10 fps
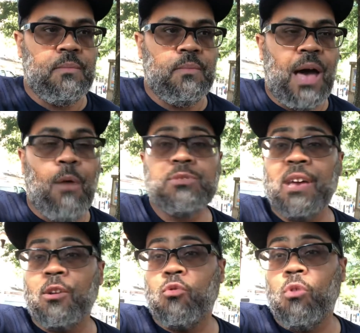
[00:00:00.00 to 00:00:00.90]
I was
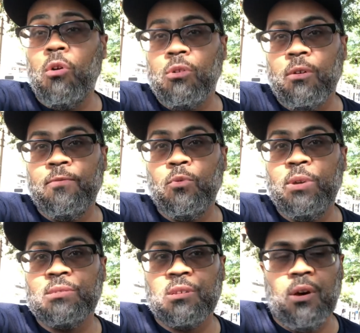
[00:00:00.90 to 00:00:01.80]
at Kroger a few
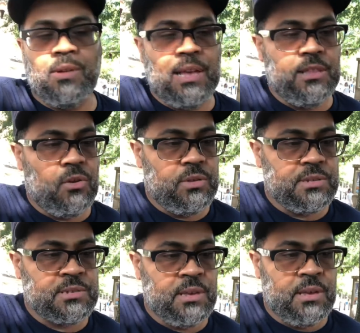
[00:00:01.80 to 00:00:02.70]
weeks ago, and I
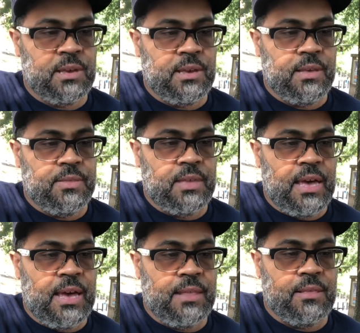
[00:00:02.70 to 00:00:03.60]
noticed
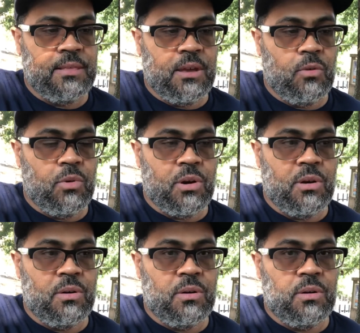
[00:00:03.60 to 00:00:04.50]
that there
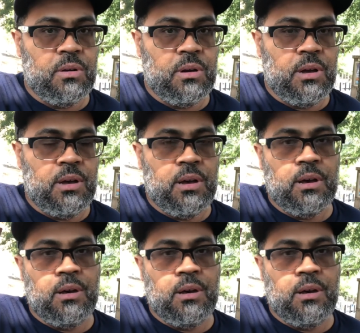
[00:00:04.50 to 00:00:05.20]
were, I